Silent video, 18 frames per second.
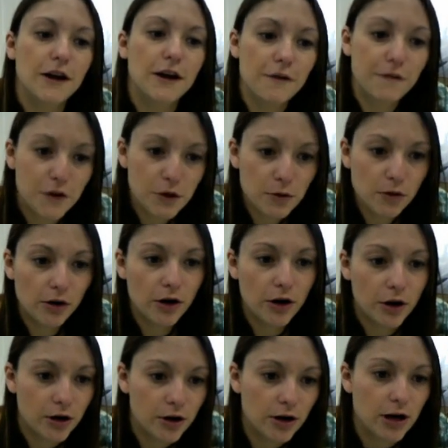If you were in
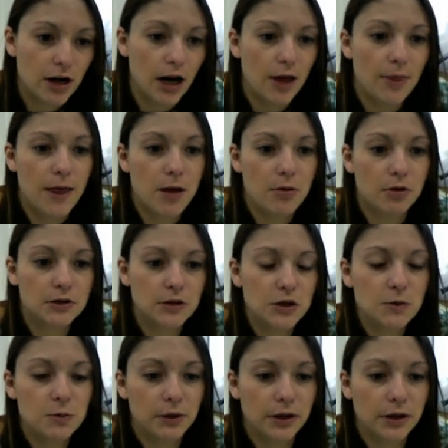a hurry and there were
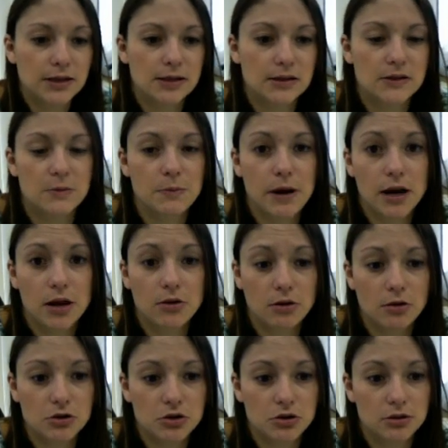2 places to buy
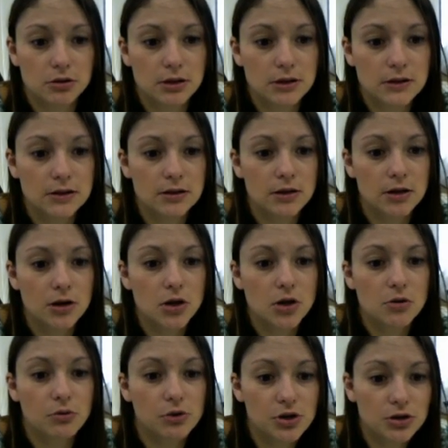groceries,
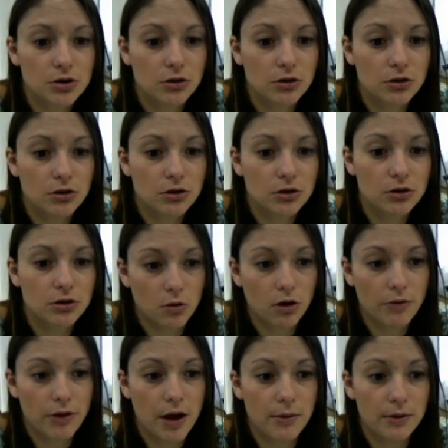would you go to the
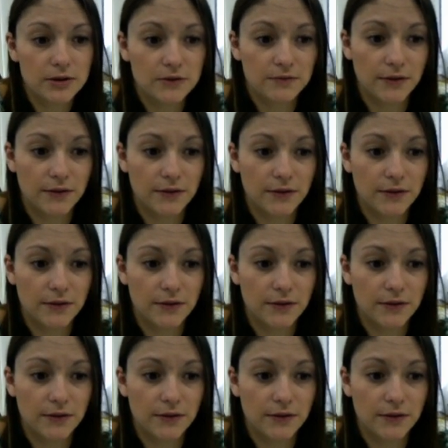store that was 50
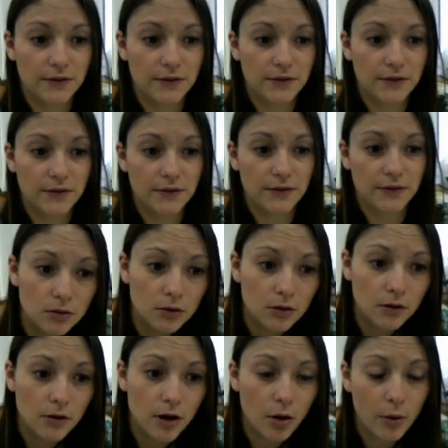kilometers
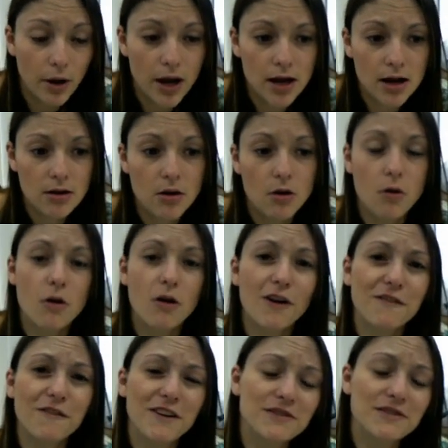away
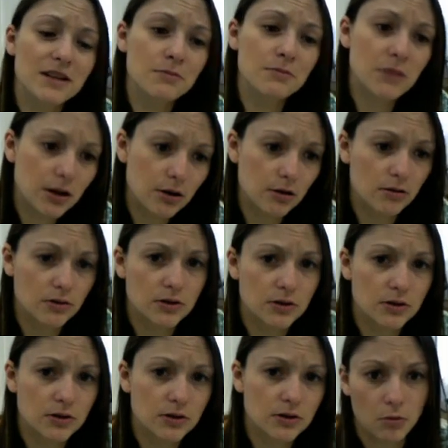or 50
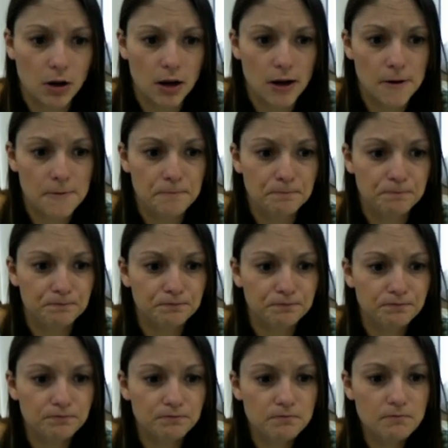meters away?
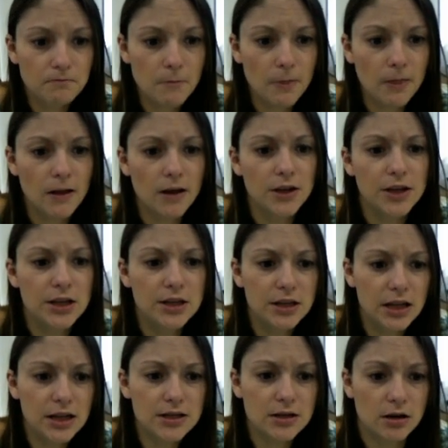You
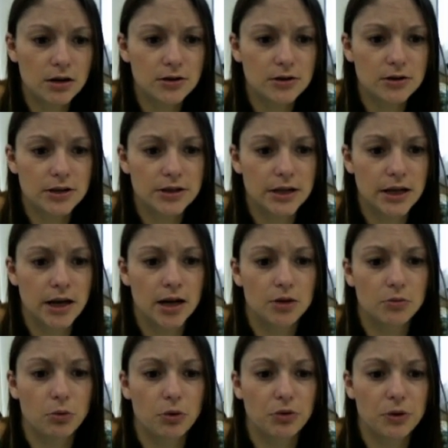need to
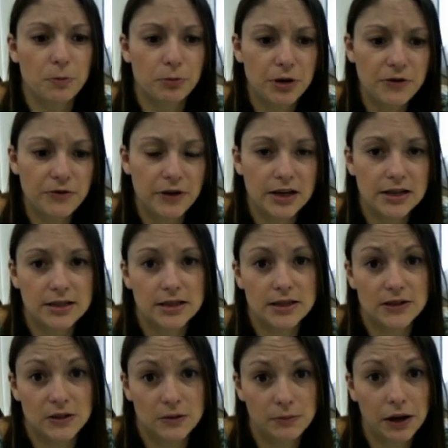understand what the
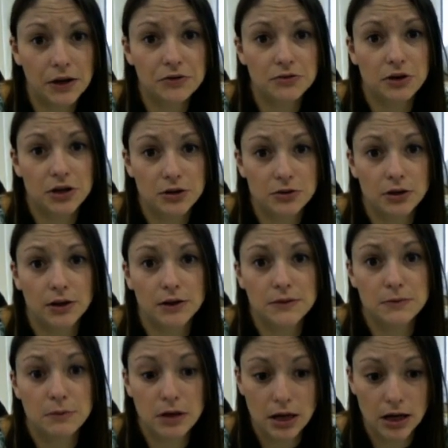prefixes to metric
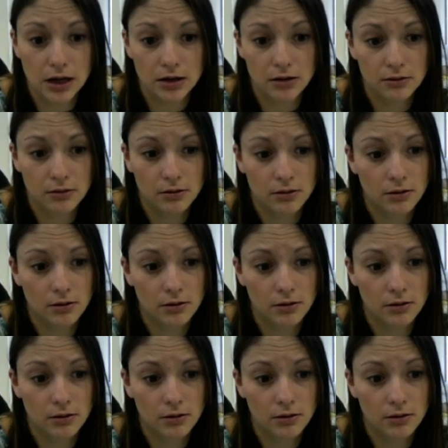units mean.